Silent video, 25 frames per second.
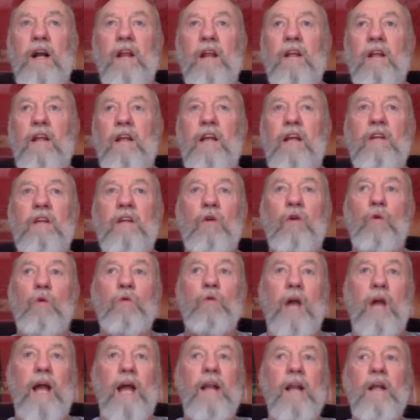I think they know.
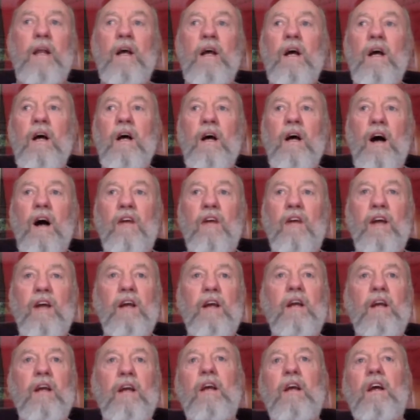I think
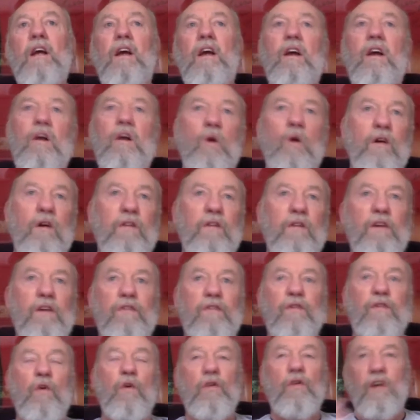if you're
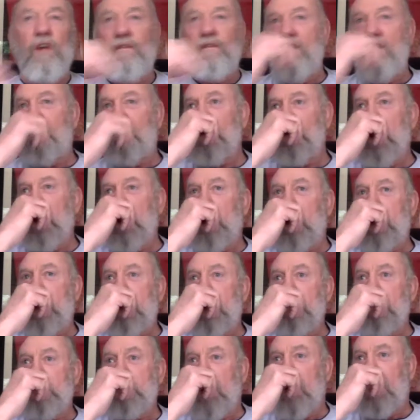4th or 5th in the league,
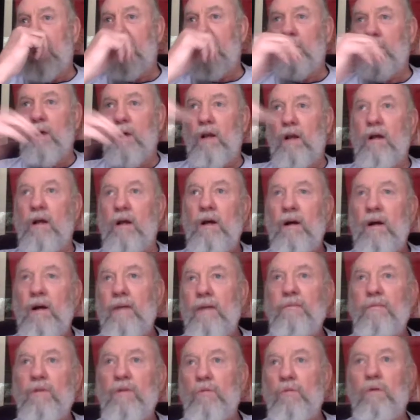you start to think, well,
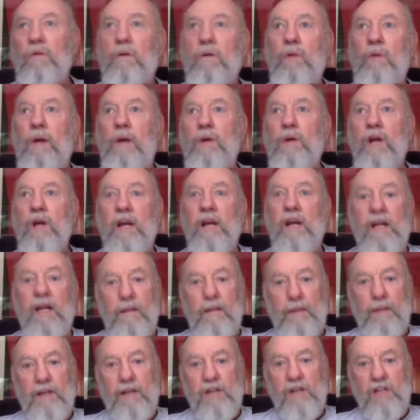where are we going to get the
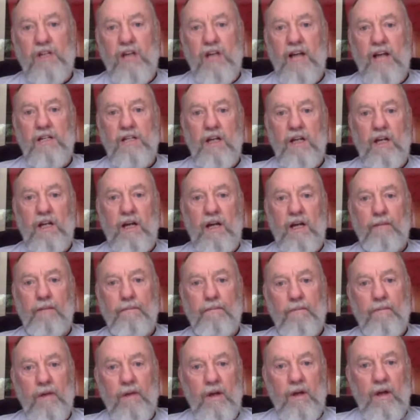big success? And the cup
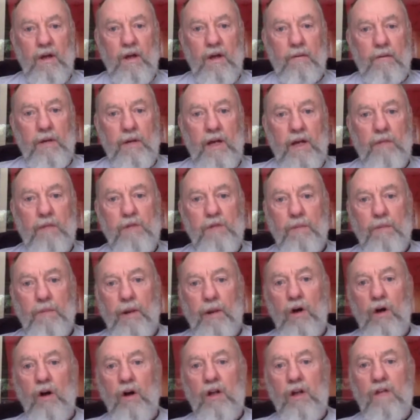becomes a
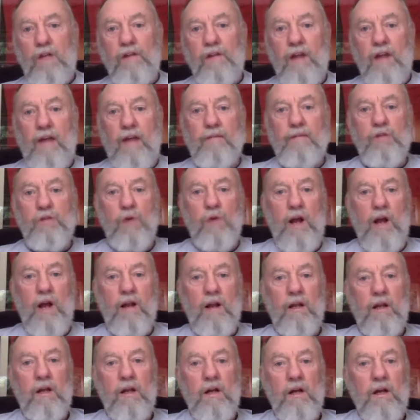priority for them as well.
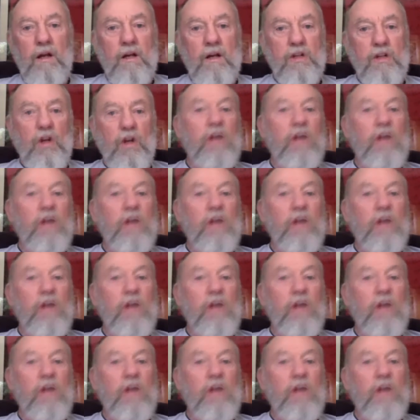Yeah.